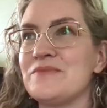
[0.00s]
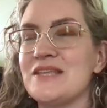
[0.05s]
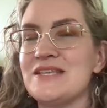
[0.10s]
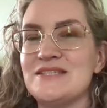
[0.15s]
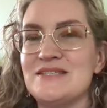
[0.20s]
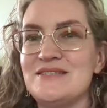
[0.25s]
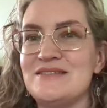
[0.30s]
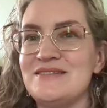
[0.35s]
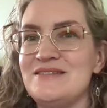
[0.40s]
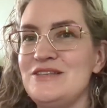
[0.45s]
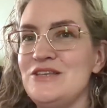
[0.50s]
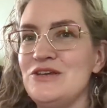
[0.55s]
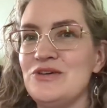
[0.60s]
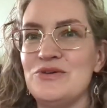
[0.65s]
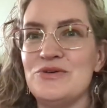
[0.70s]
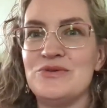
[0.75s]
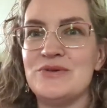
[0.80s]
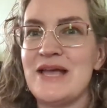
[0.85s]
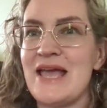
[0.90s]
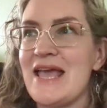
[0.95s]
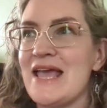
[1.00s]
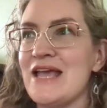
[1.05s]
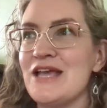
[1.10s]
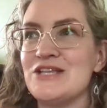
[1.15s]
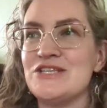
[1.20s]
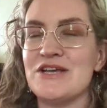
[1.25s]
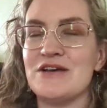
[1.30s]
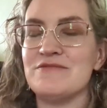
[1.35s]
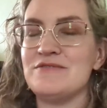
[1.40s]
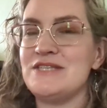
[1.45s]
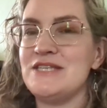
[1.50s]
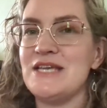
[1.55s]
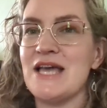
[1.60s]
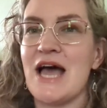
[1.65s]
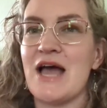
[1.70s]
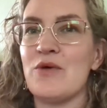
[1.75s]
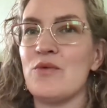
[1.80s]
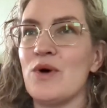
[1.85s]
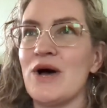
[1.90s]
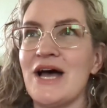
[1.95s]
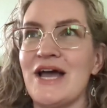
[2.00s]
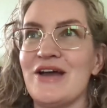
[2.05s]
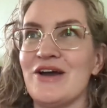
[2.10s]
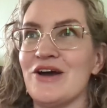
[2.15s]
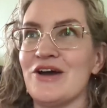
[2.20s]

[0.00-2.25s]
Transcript: this new age of DIY